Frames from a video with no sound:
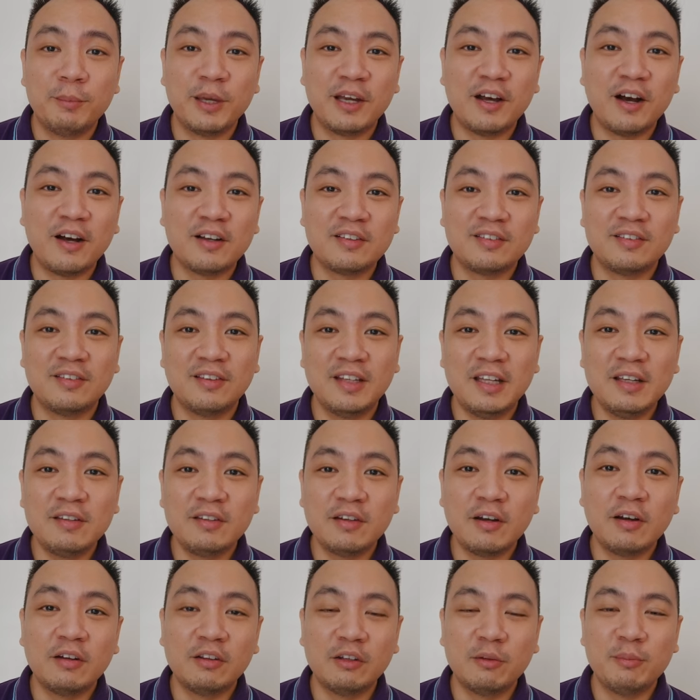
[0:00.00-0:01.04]
Because
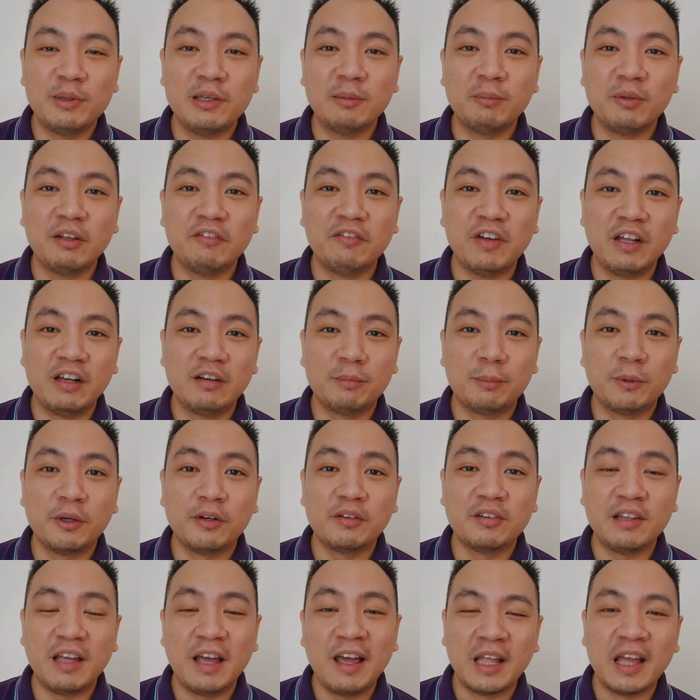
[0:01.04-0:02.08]
these condominium
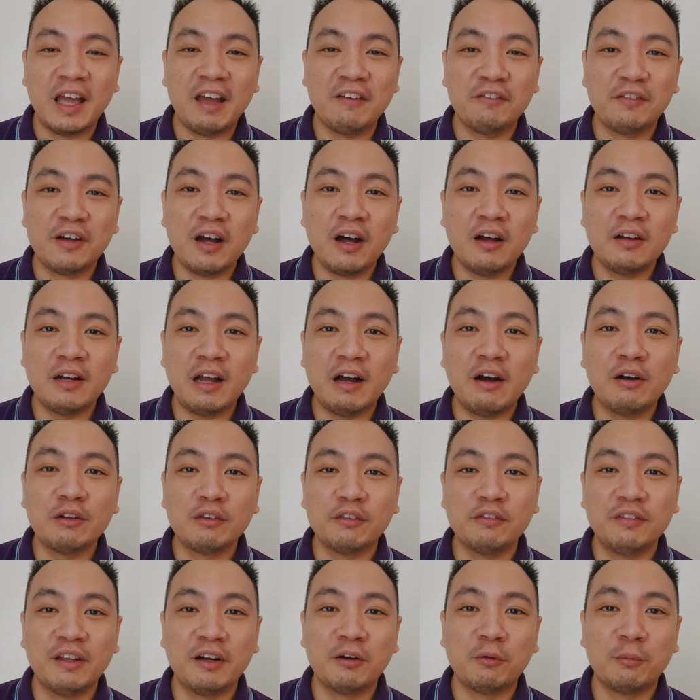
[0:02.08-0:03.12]
developers have gone
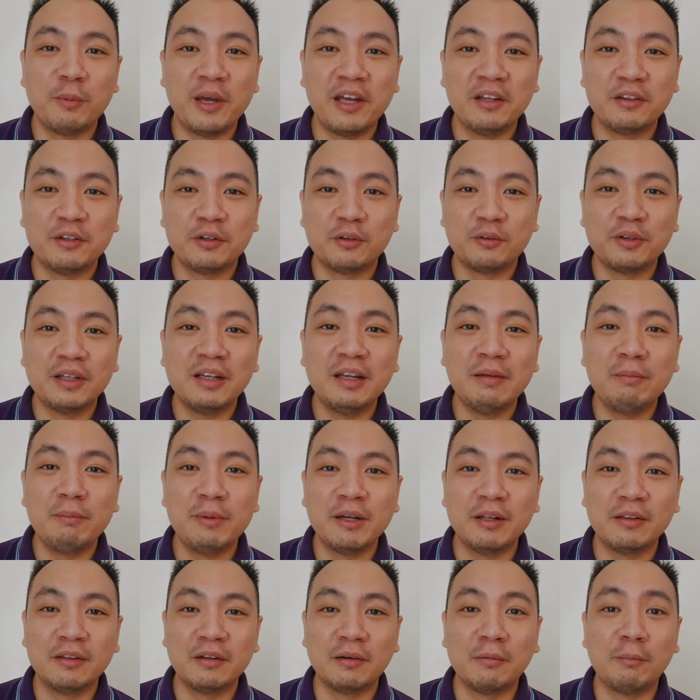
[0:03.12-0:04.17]
out of their way to really
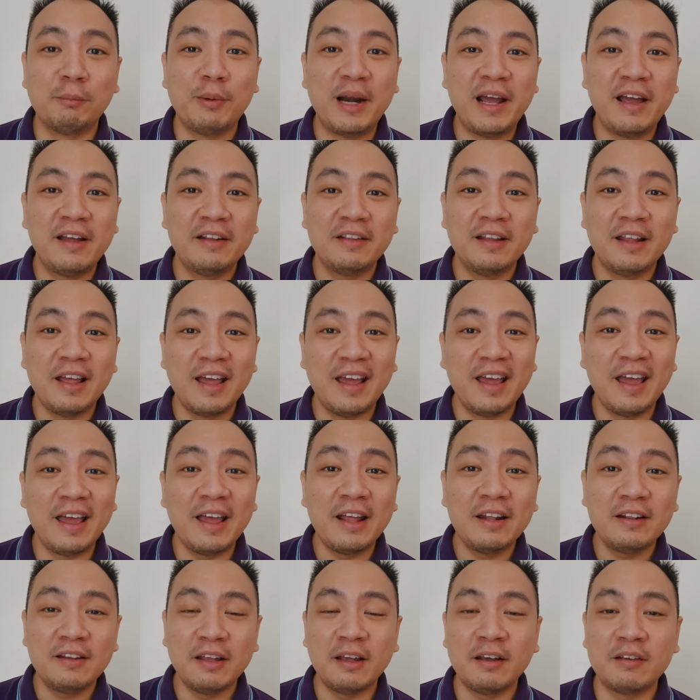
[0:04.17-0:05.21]
build their brand
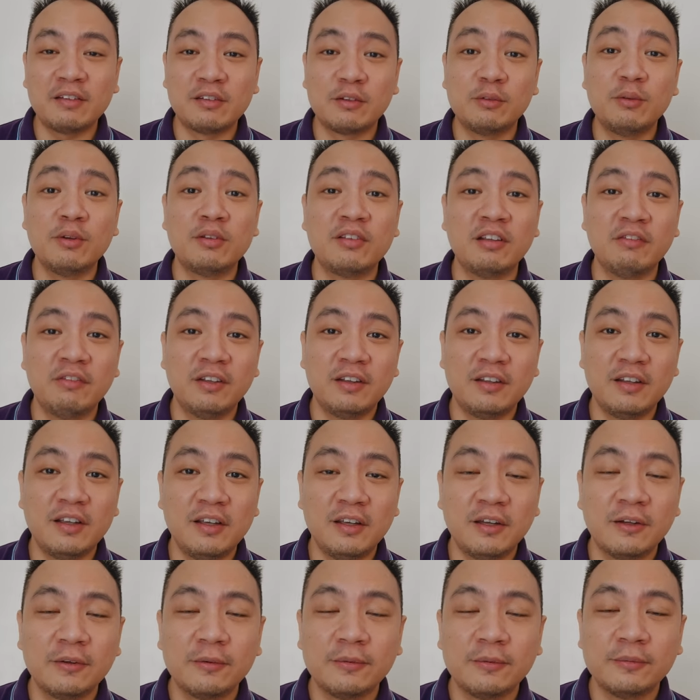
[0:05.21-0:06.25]
and
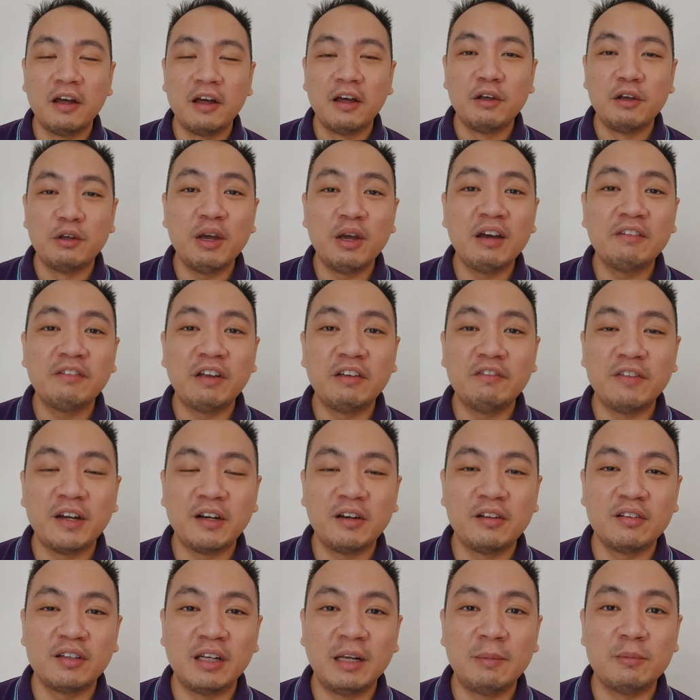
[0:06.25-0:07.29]
exclusivity, you have a
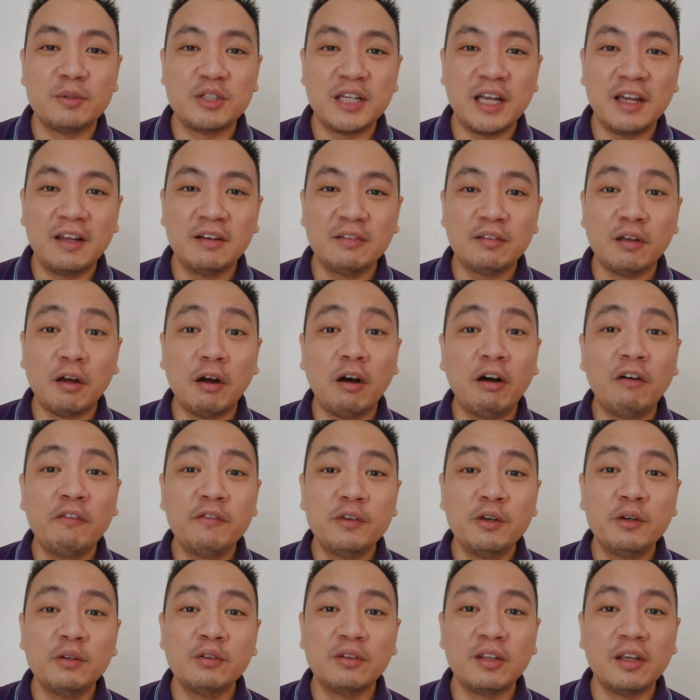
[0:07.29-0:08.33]
very slim chance of
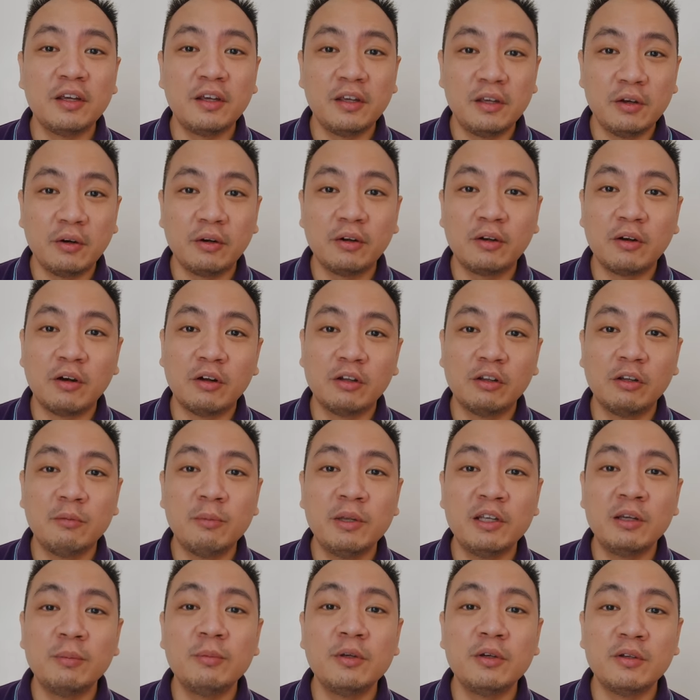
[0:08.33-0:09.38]
using your
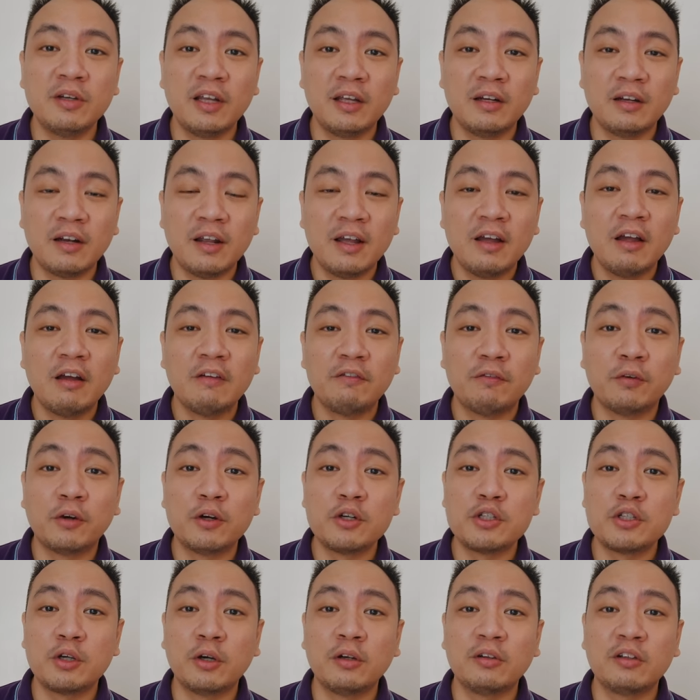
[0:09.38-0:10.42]
condominium unit
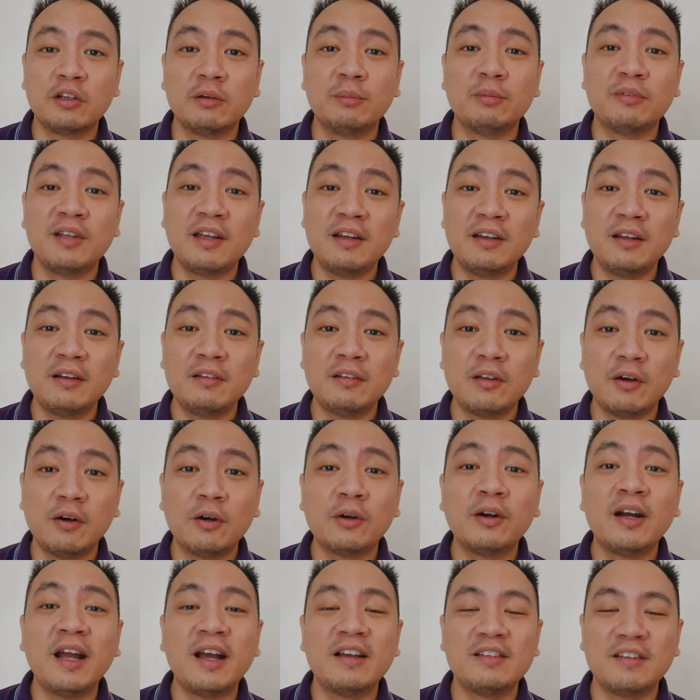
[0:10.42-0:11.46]
for short-term tenants
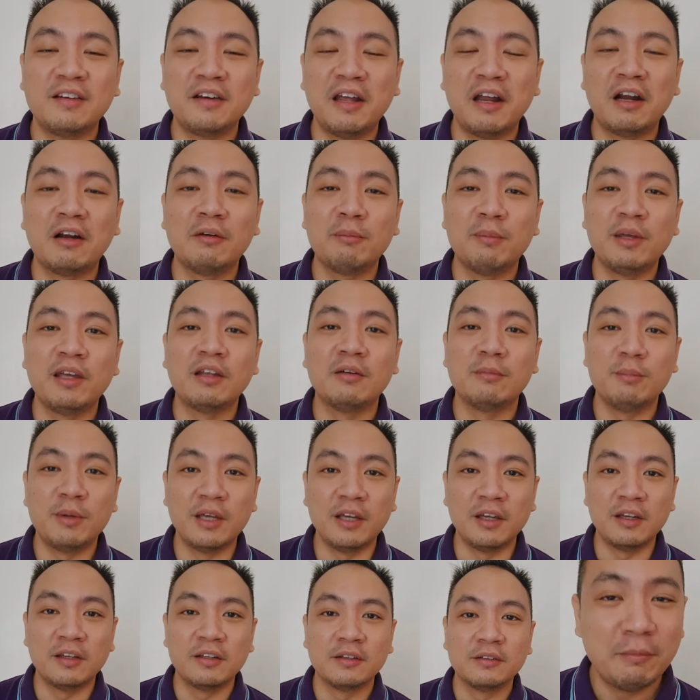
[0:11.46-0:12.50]
or as an Airbnb.